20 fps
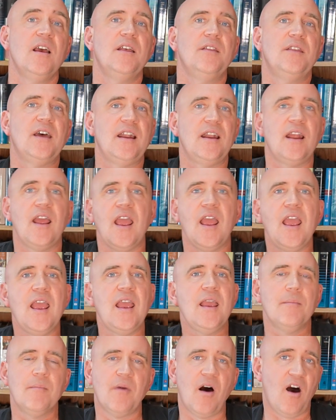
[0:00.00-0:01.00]
that
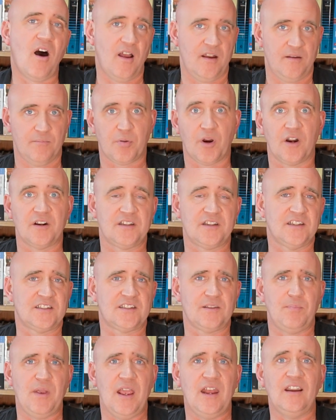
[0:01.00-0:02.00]
Amon
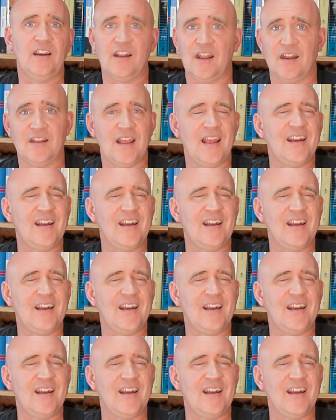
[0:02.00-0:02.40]
participated in.